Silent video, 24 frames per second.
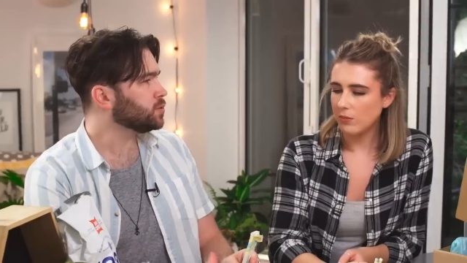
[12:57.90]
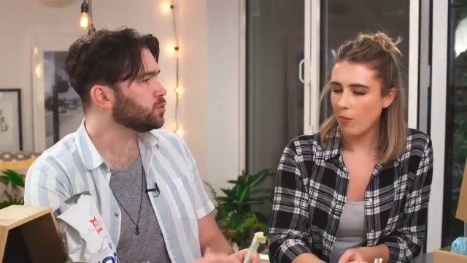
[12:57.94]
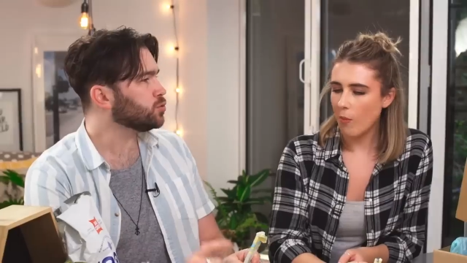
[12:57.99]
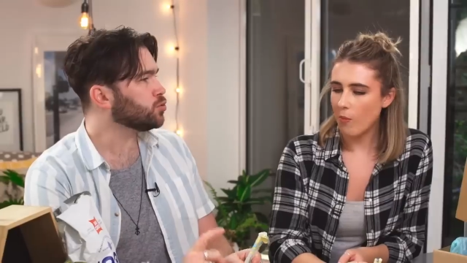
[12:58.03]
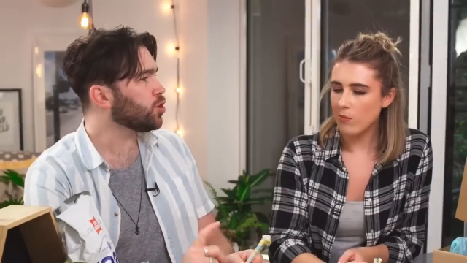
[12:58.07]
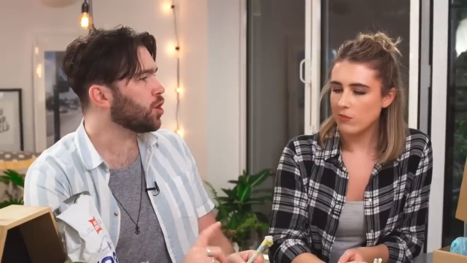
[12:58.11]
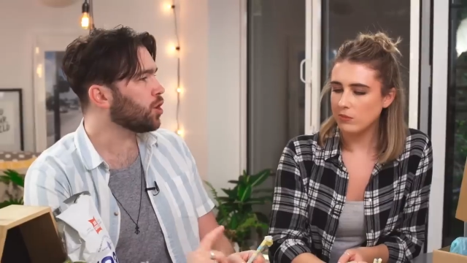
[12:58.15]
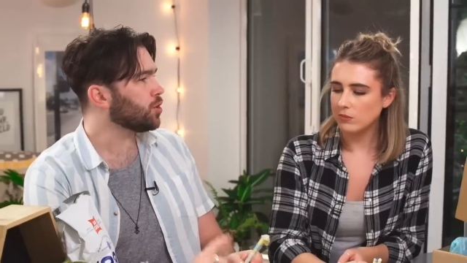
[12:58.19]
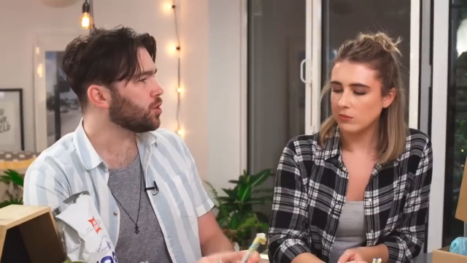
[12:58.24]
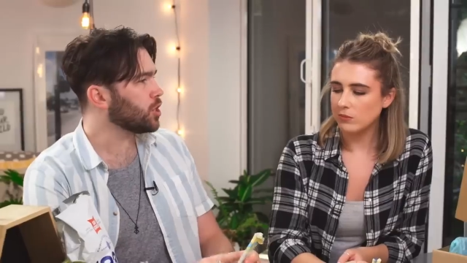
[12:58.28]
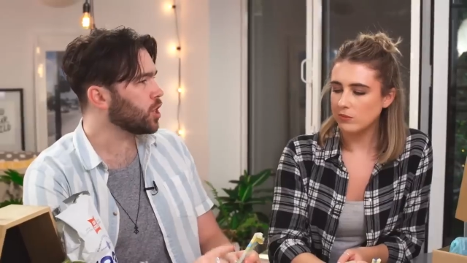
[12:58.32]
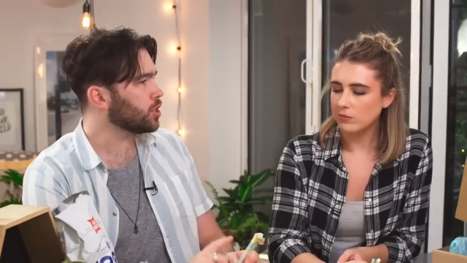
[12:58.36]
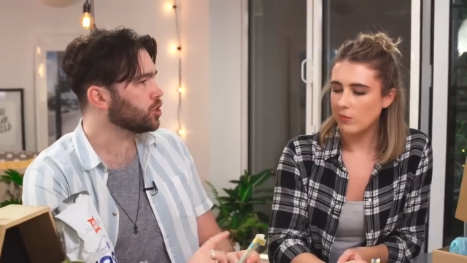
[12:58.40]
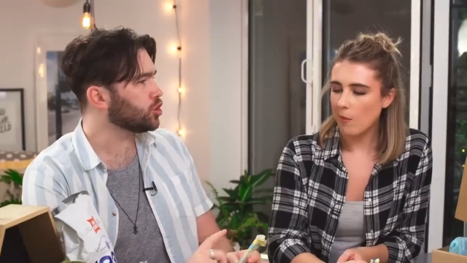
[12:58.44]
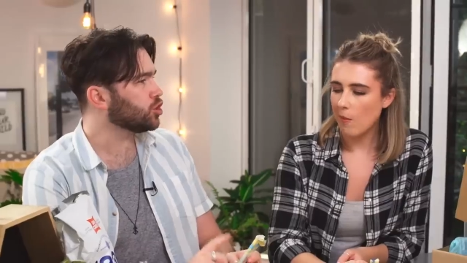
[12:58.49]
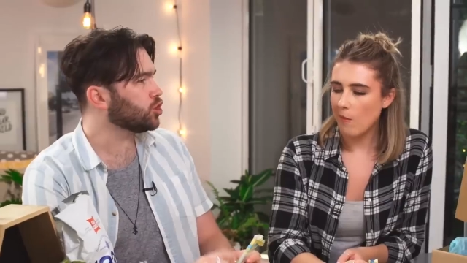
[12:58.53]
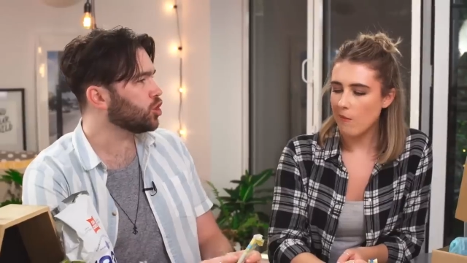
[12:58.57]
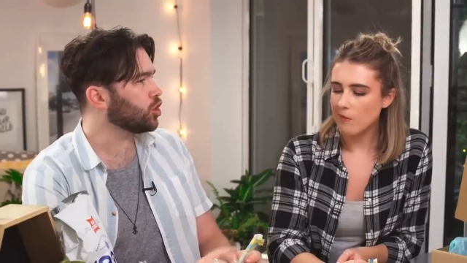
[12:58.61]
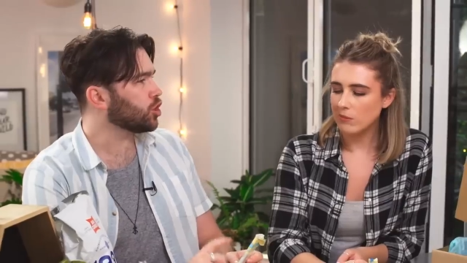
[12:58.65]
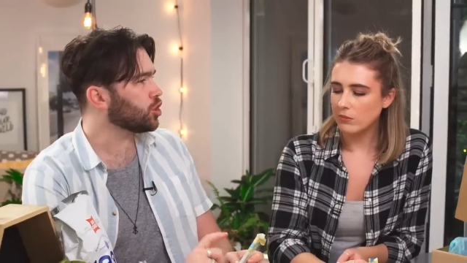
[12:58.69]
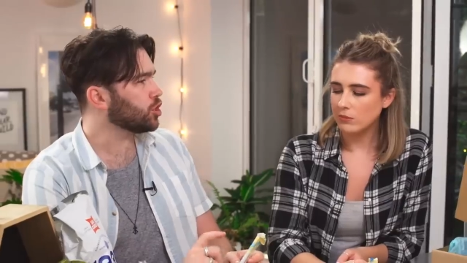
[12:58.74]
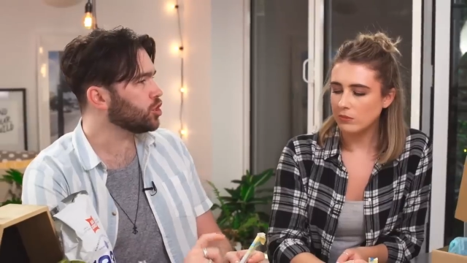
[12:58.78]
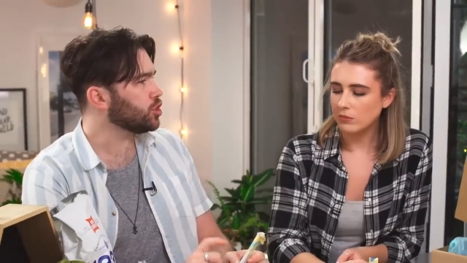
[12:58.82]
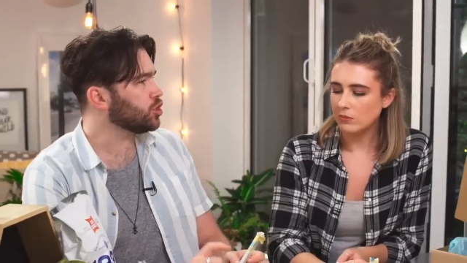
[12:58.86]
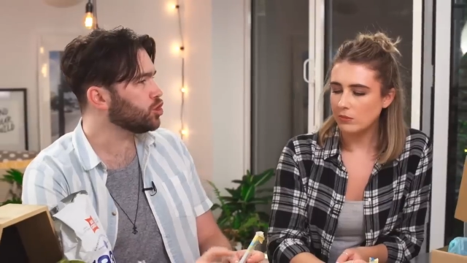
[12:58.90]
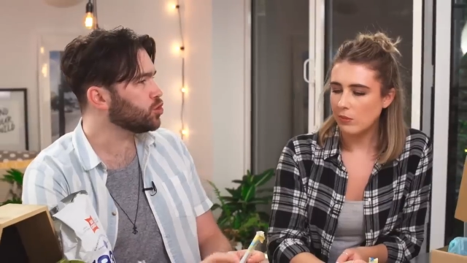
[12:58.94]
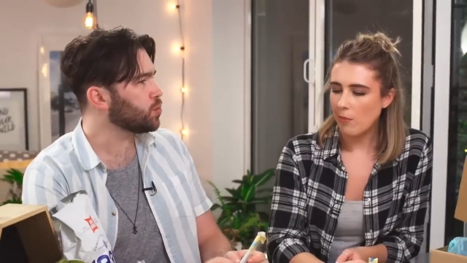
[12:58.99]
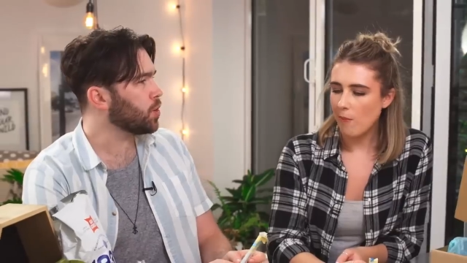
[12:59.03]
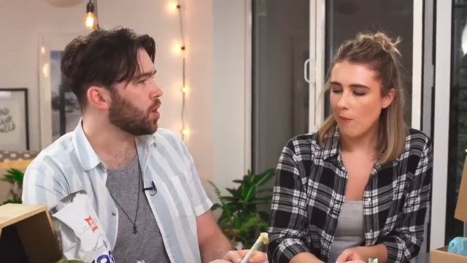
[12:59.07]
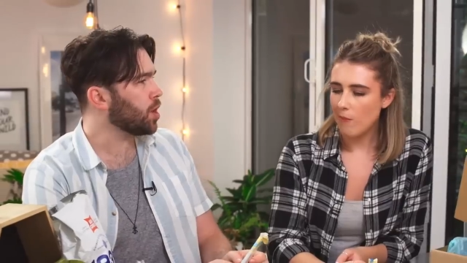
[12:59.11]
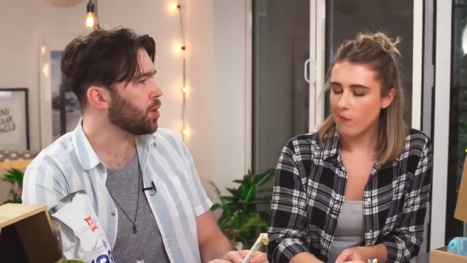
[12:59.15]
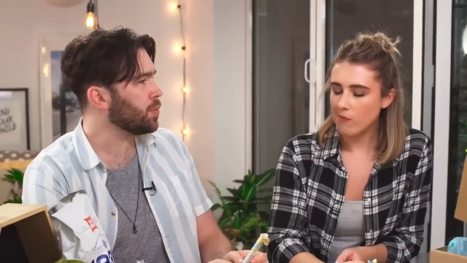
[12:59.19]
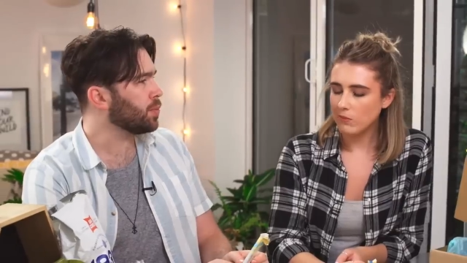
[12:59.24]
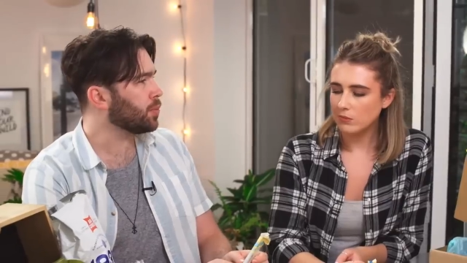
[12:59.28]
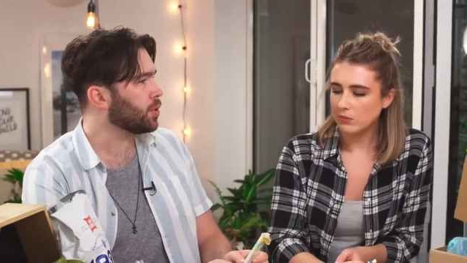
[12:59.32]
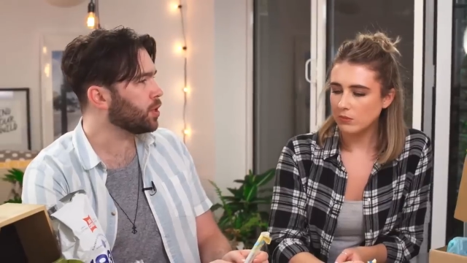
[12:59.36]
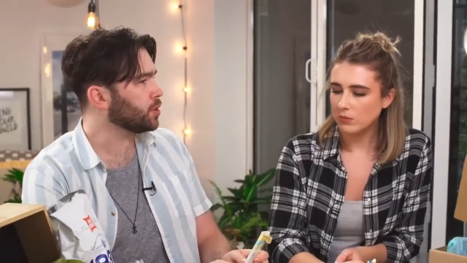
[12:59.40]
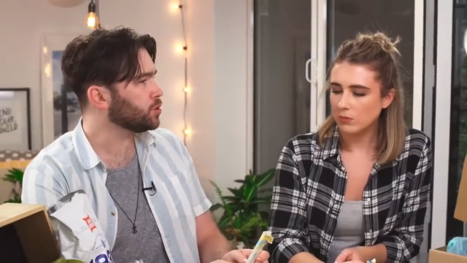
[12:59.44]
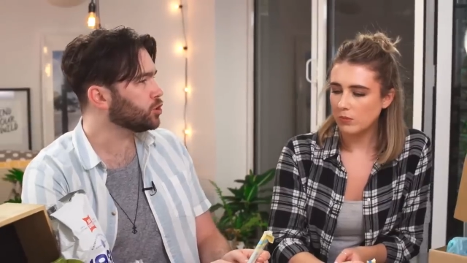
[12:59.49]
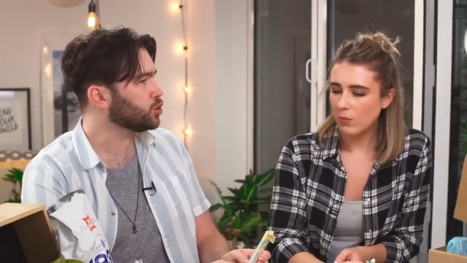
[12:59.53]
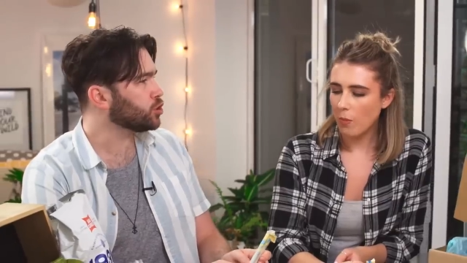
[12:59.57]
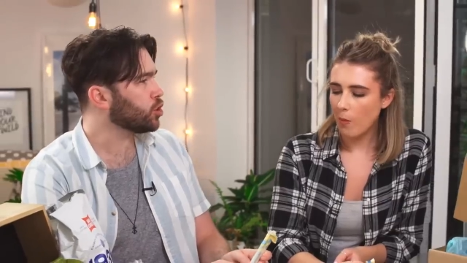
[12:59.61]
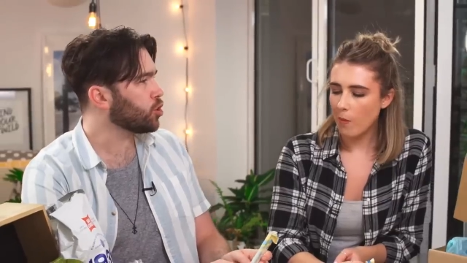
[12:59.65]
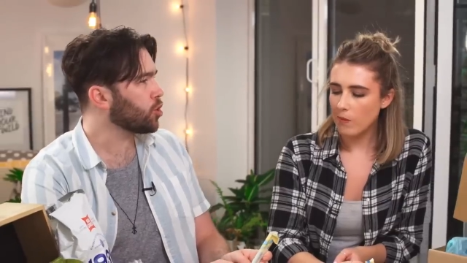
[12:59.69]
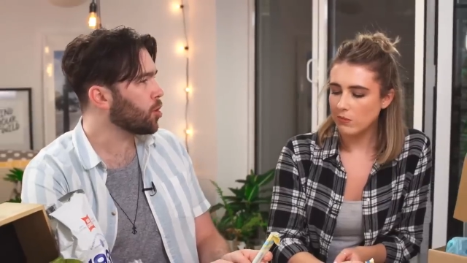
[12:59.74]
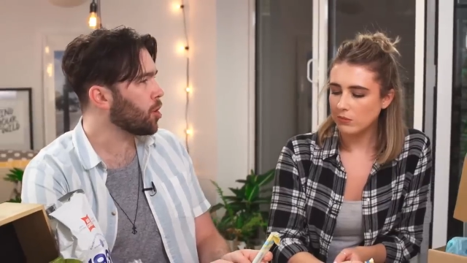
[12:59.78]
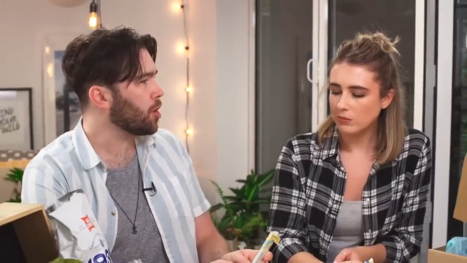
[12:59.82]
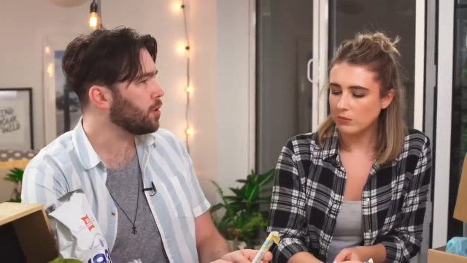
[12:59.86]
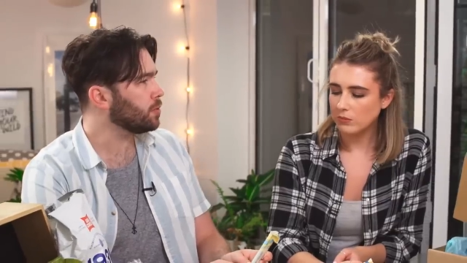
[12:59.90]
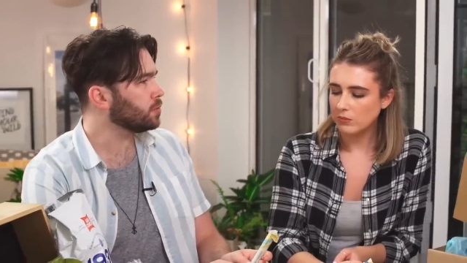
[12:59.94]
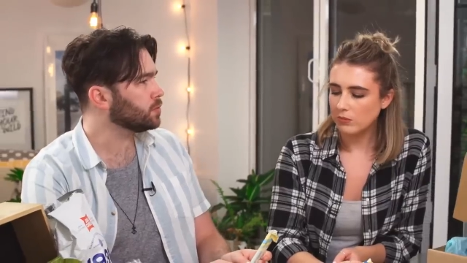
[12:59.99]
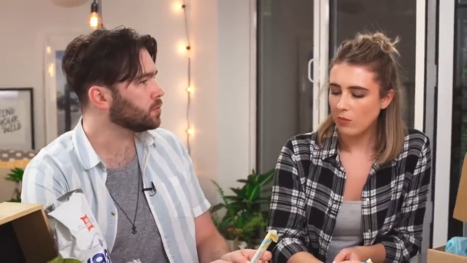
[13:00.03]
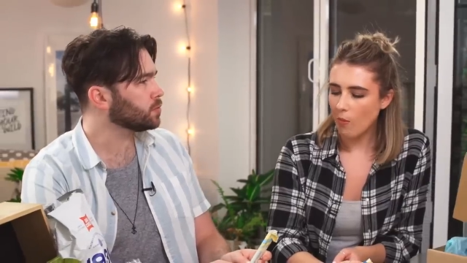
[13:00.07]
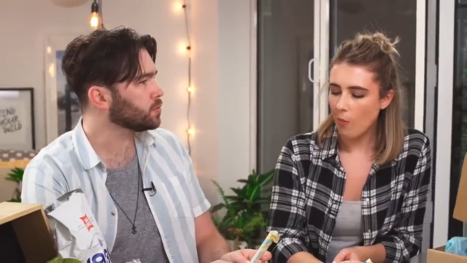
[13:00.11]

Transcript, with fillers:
Speaker 1: No, that's sickly sweet white chocolate.